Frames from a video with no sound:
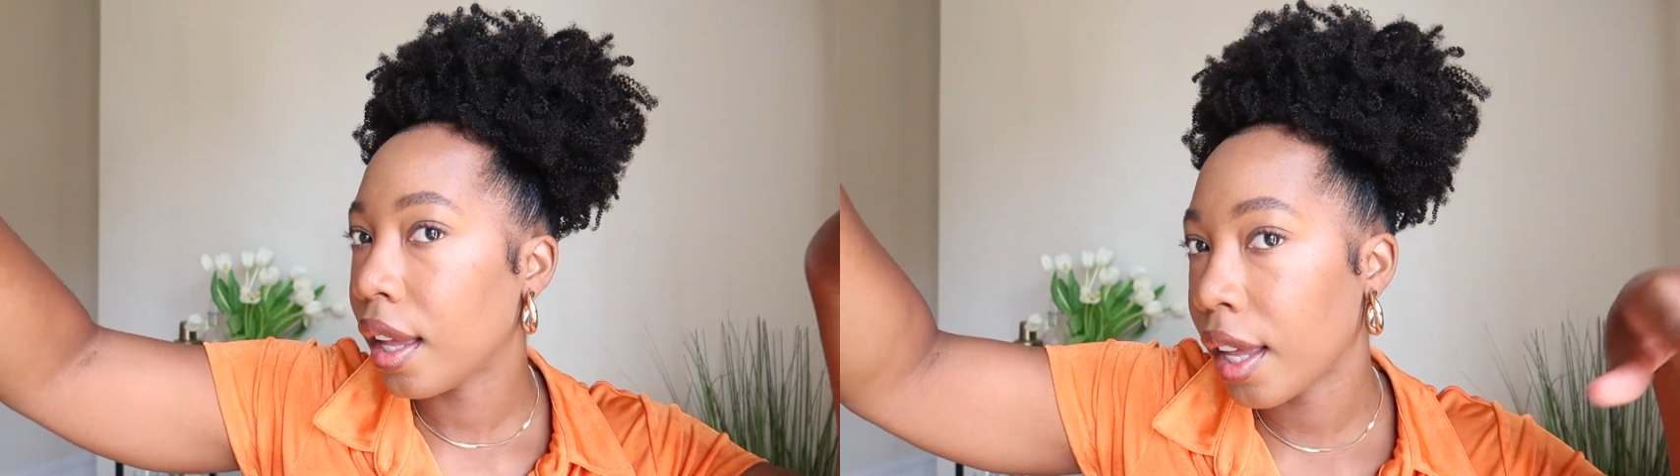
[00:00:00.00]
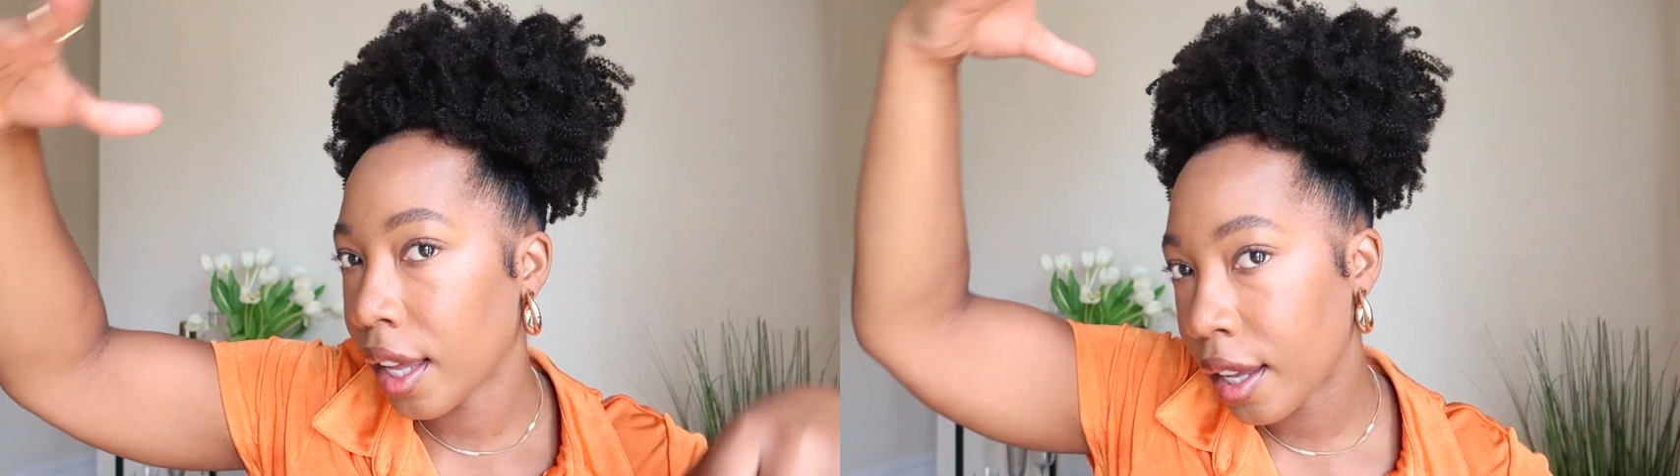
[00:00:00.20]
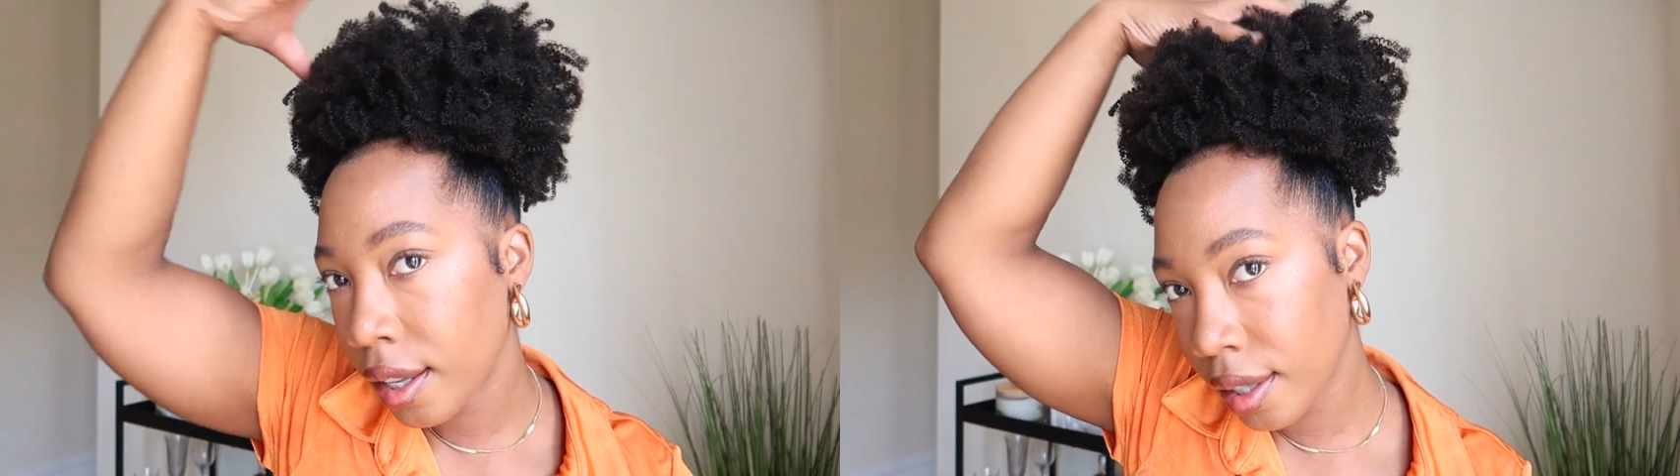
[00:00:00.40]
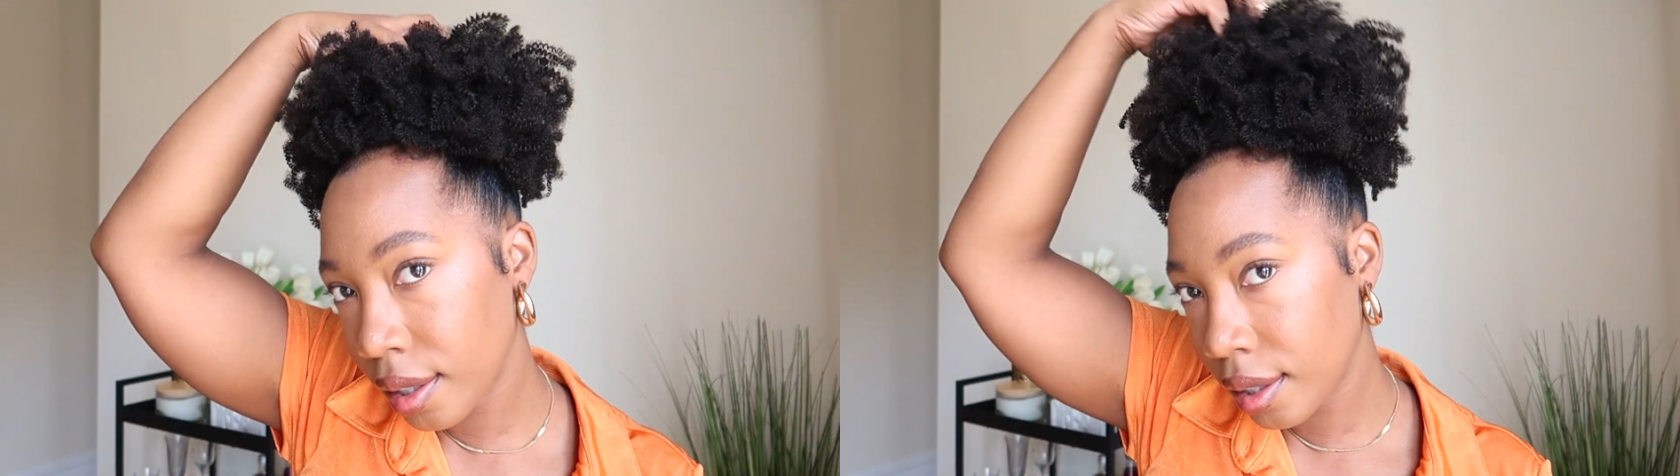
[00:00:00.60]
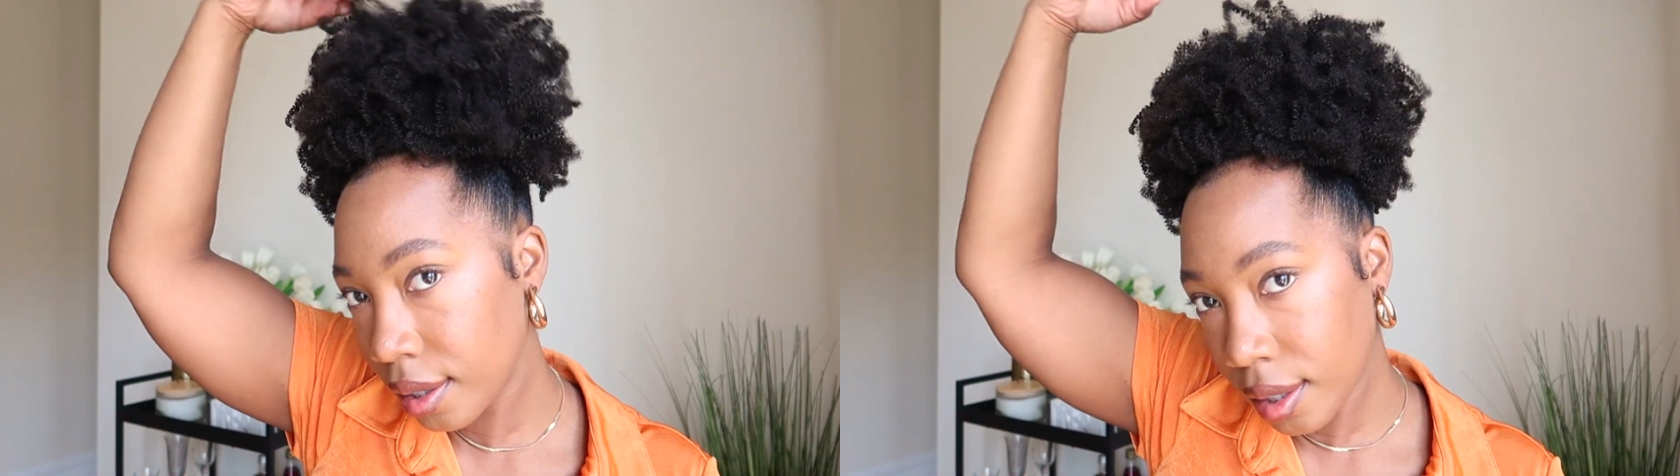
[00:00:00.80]

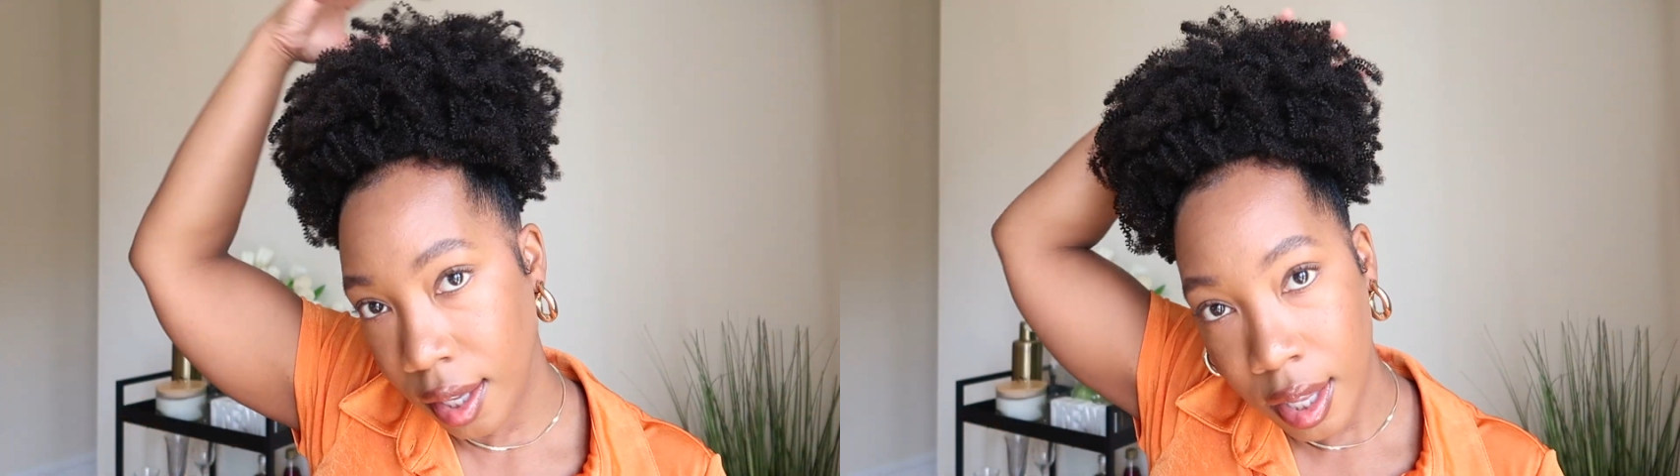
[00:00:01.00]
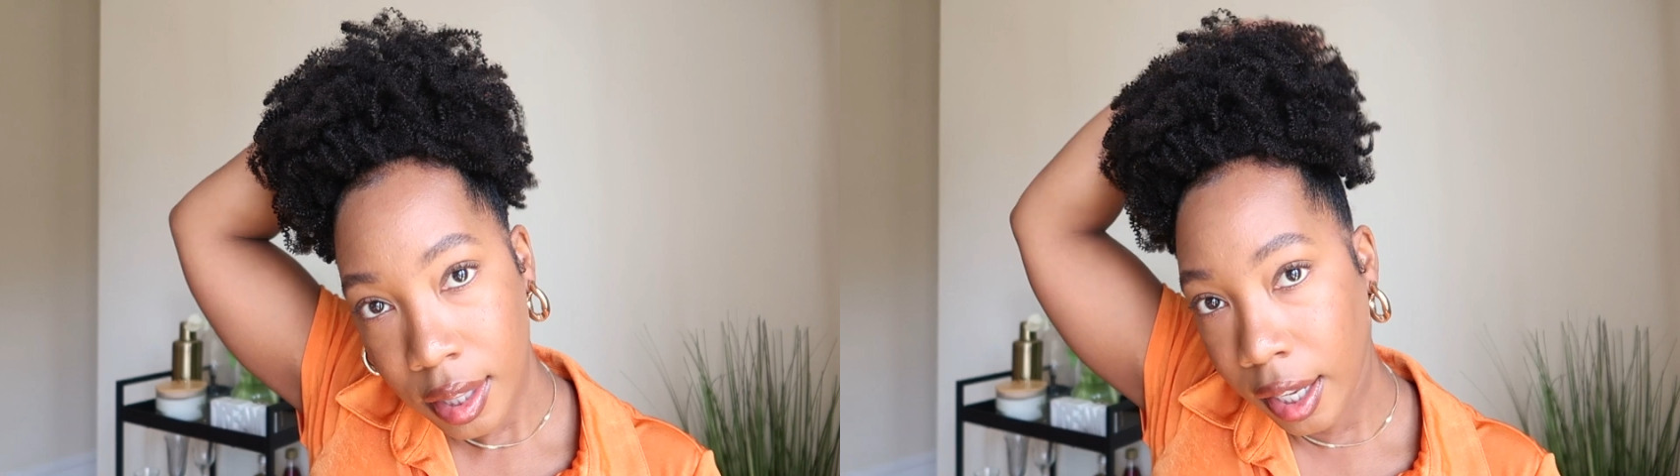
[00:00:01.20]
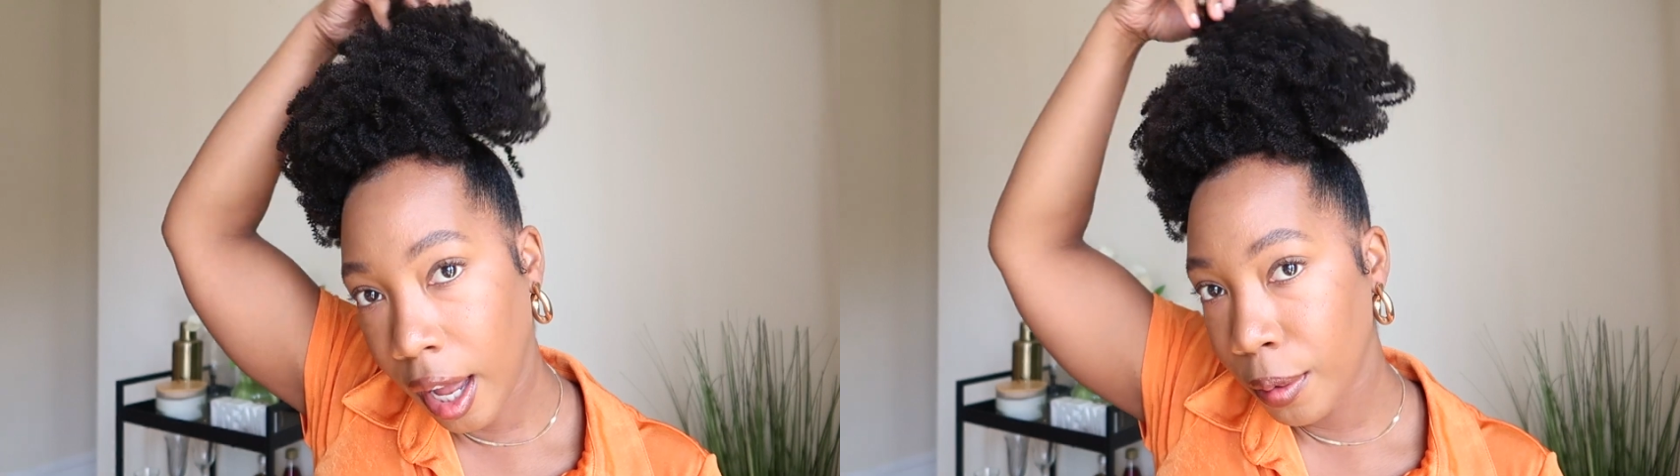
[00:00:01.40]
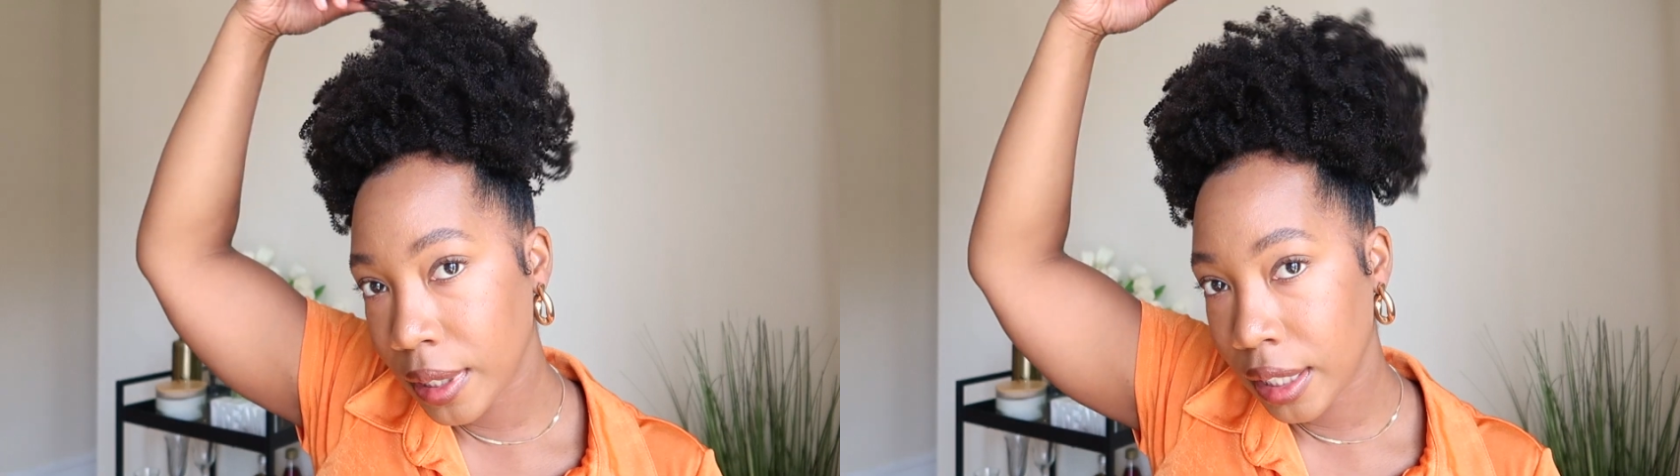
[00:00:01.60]
and like I was